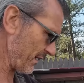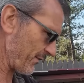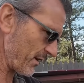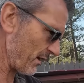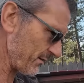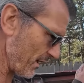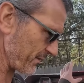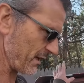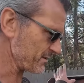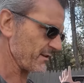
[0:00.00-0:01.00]
nothing
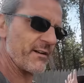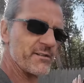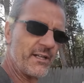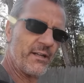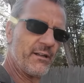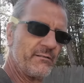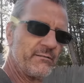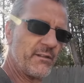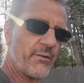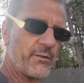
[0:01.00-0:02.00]
else on here is any good.
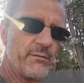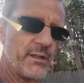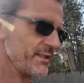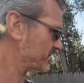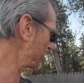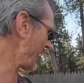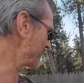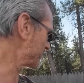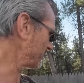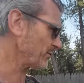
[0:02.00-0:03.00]
Nothing. It's
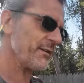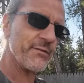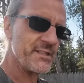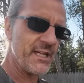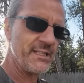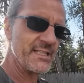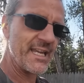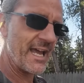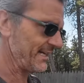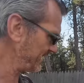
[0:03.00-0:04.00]
absolutely fatigued. It's
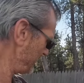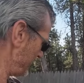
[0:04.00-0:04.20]
had it.